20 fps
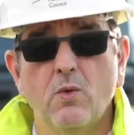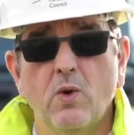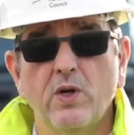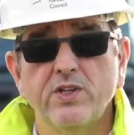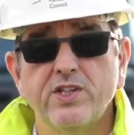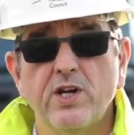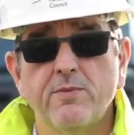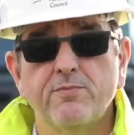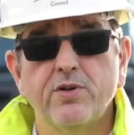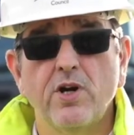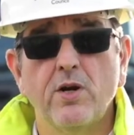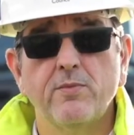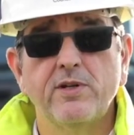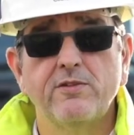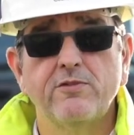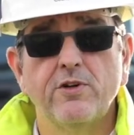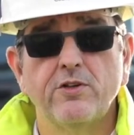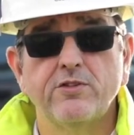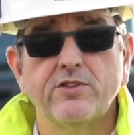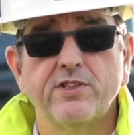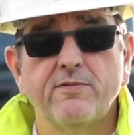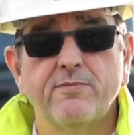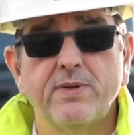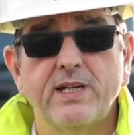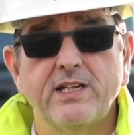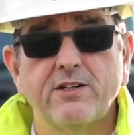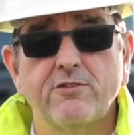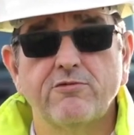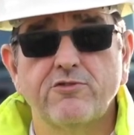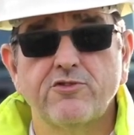Once our primary routes have
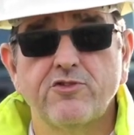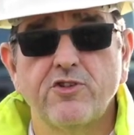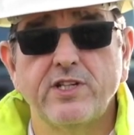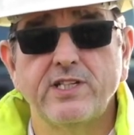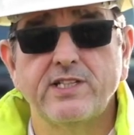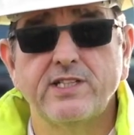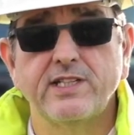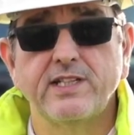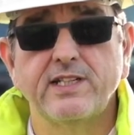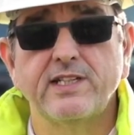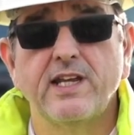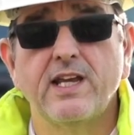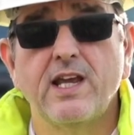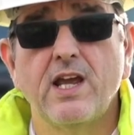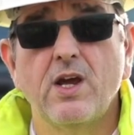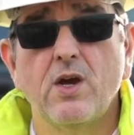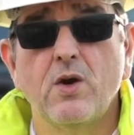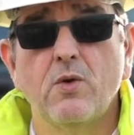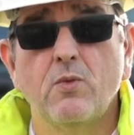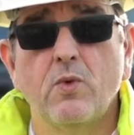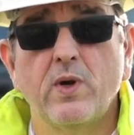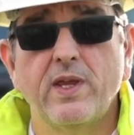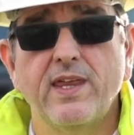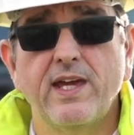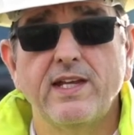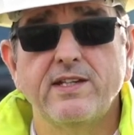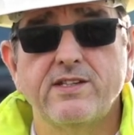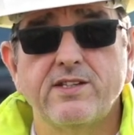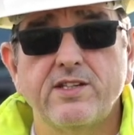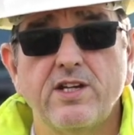been treated, we
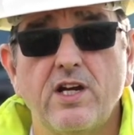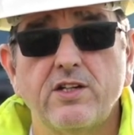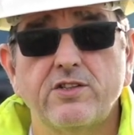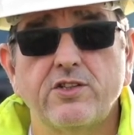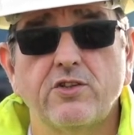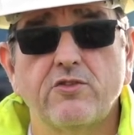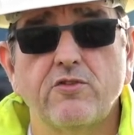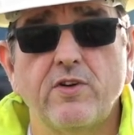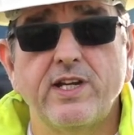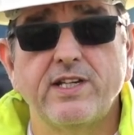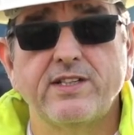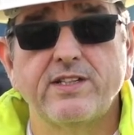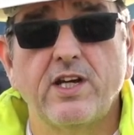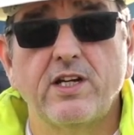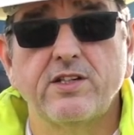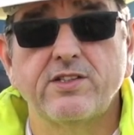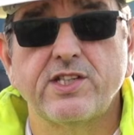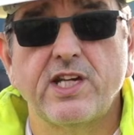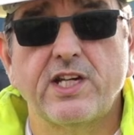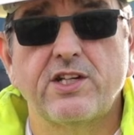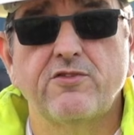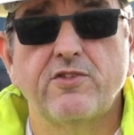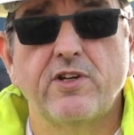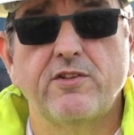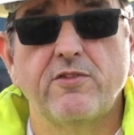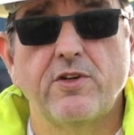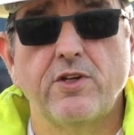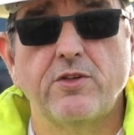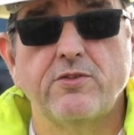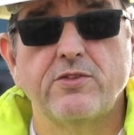then start to grit our
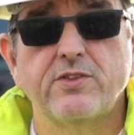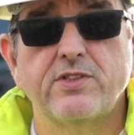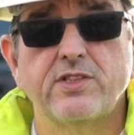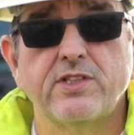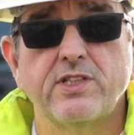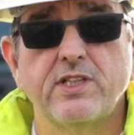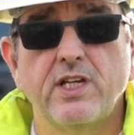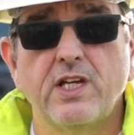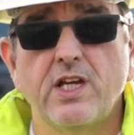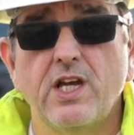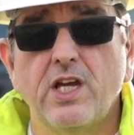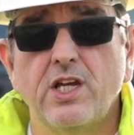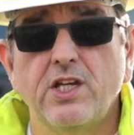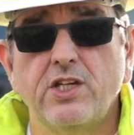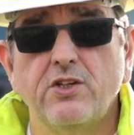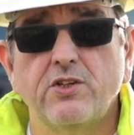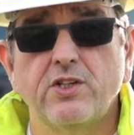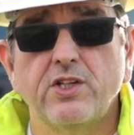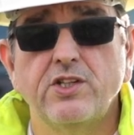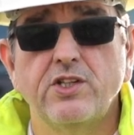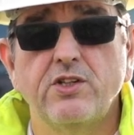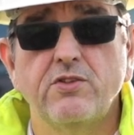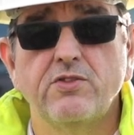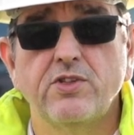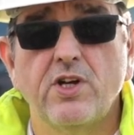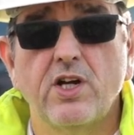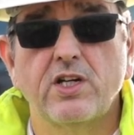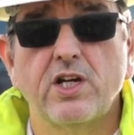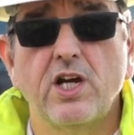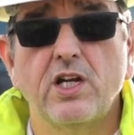secondary routes. You can
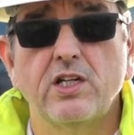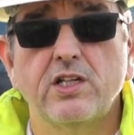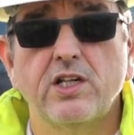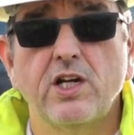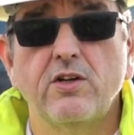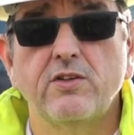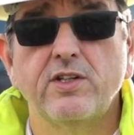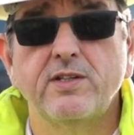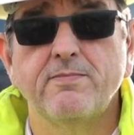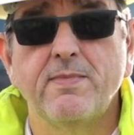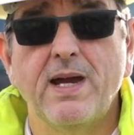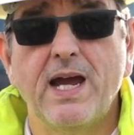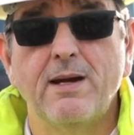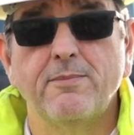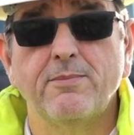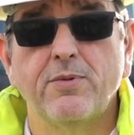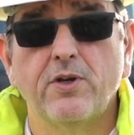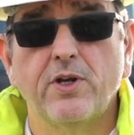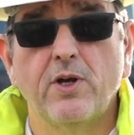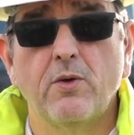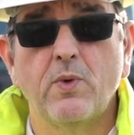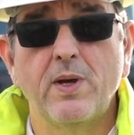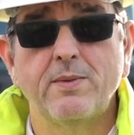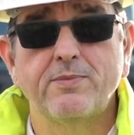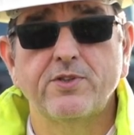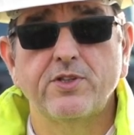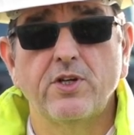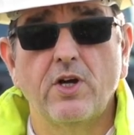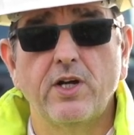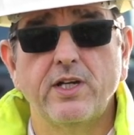use our colour-coded map on our
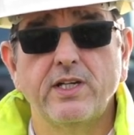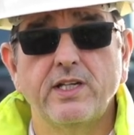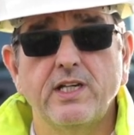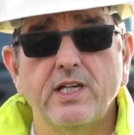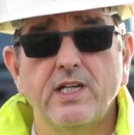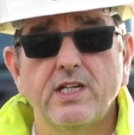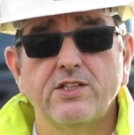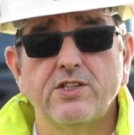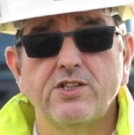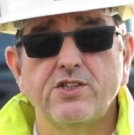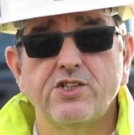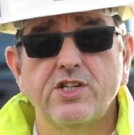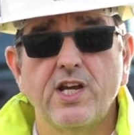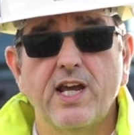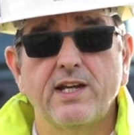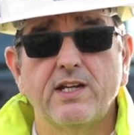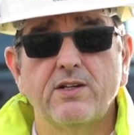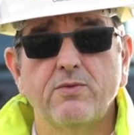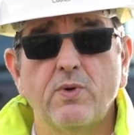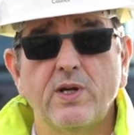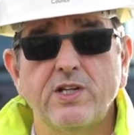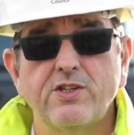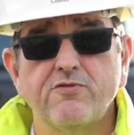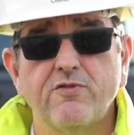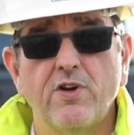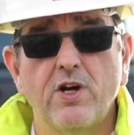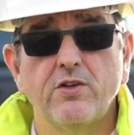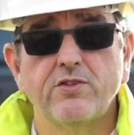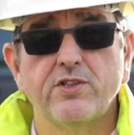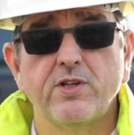website to check
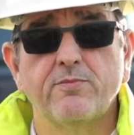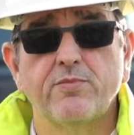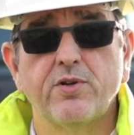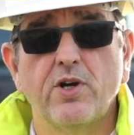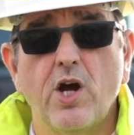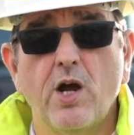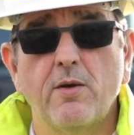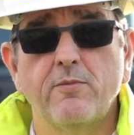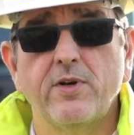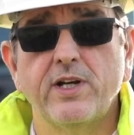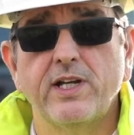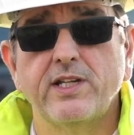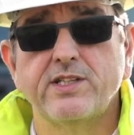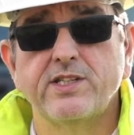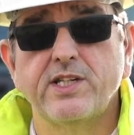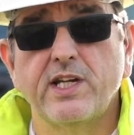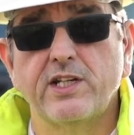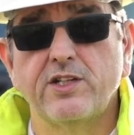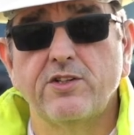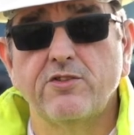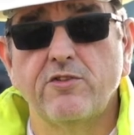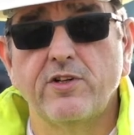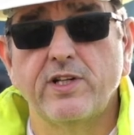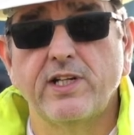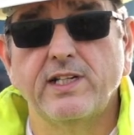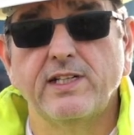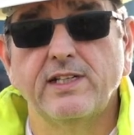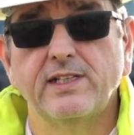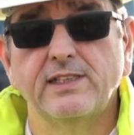which roads are primary and secondary.